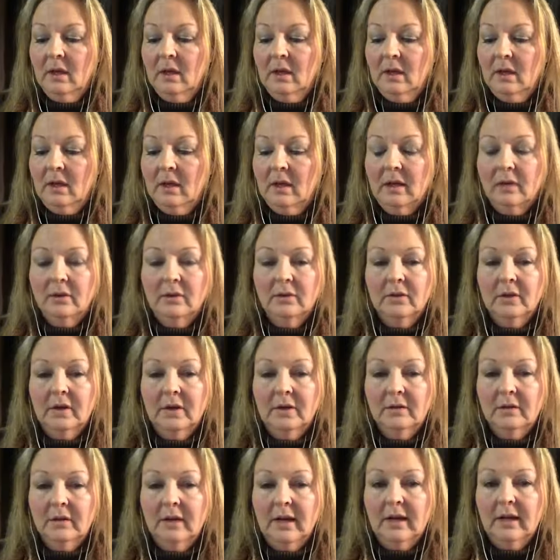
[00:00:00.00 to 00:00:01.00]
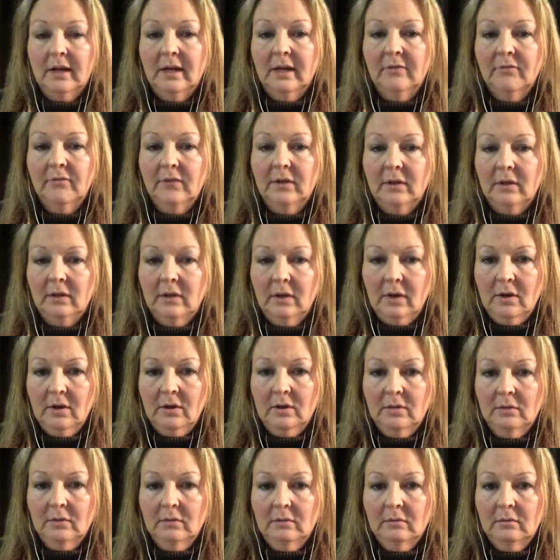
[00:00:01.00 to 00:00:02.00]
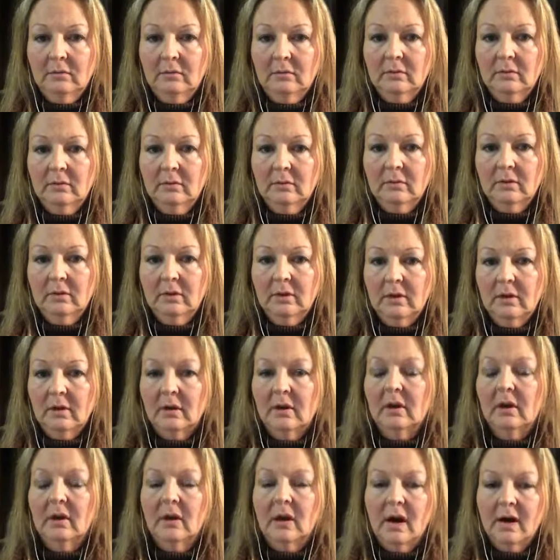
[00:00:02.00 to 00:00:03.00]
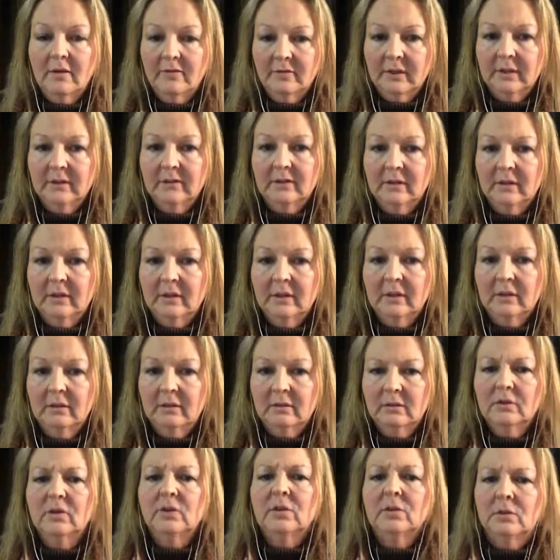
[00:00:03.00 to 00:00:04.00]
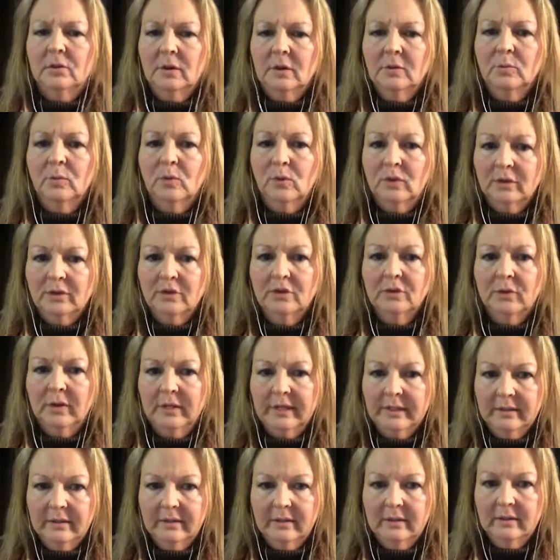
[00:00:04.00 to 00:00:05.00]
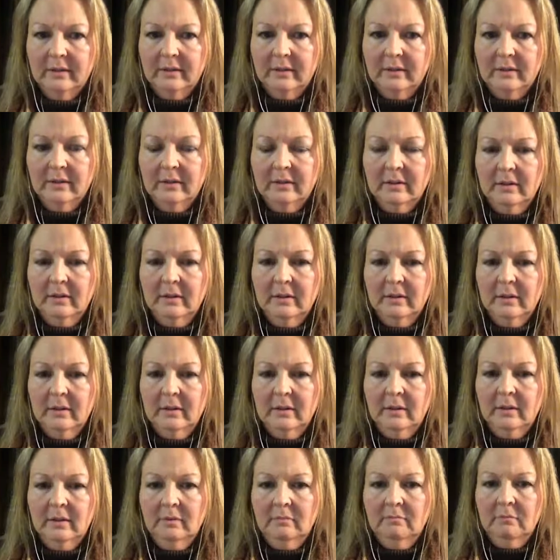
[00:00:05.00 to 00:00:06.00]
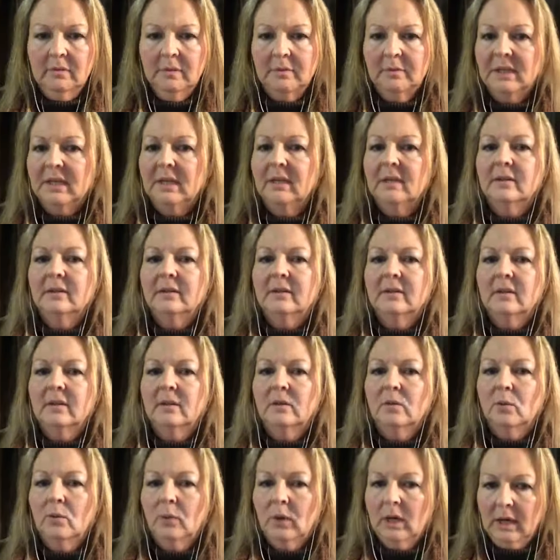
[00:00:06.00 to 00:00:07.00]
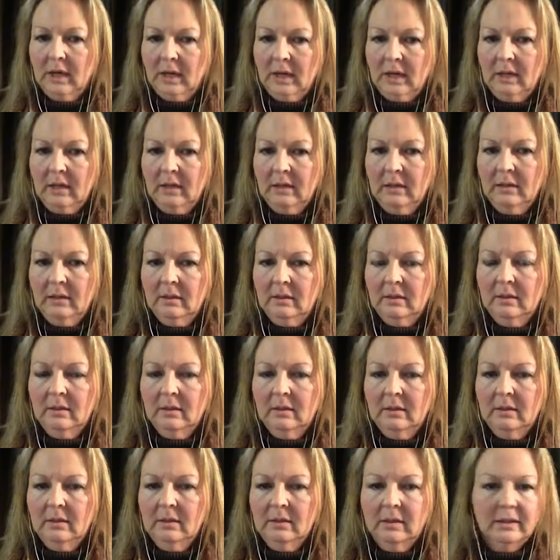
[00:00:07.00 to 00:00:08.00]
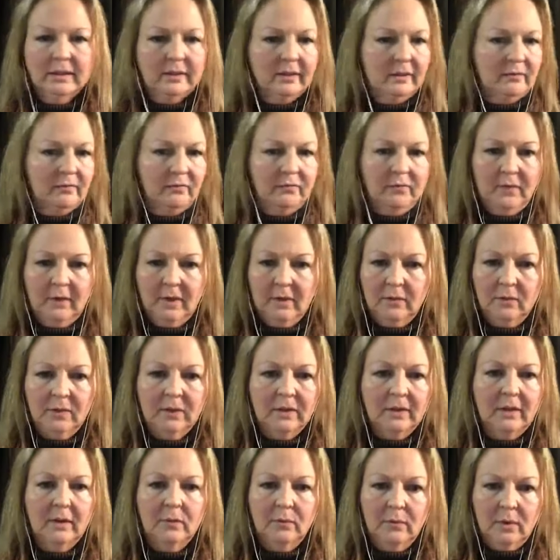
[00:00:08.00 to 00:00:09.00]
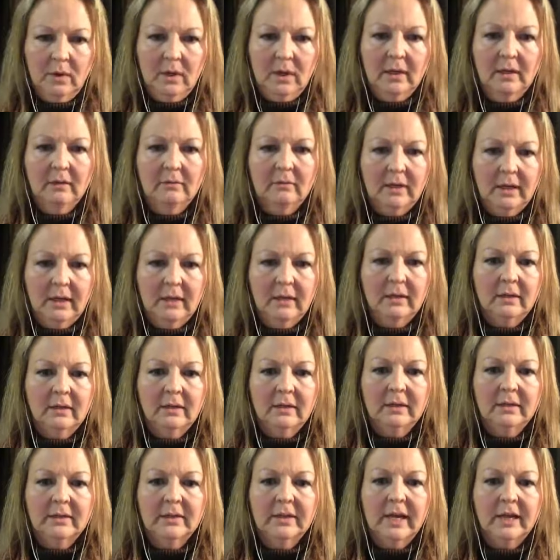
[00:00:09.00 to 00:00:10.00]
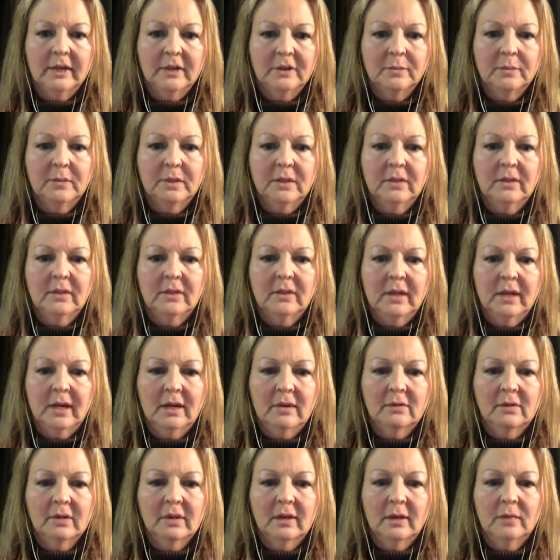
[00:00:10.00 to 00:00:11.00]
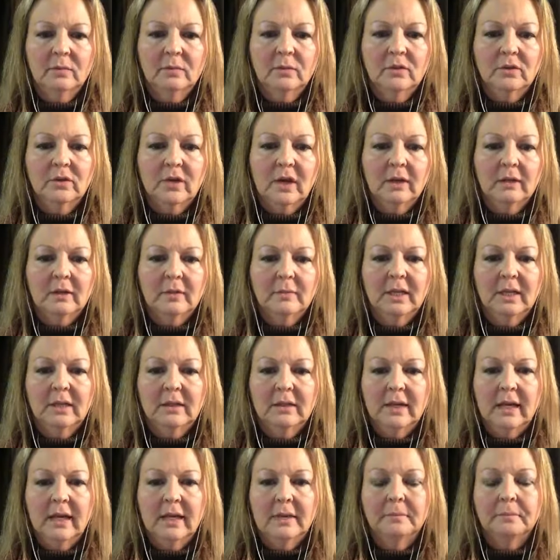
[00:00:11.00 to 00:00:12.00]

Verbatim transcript: And you'll hear that even though there are obviously two or more choices. But because the one doesn't fit what they want, right, and an attachment to the outcome, we'll talk about that,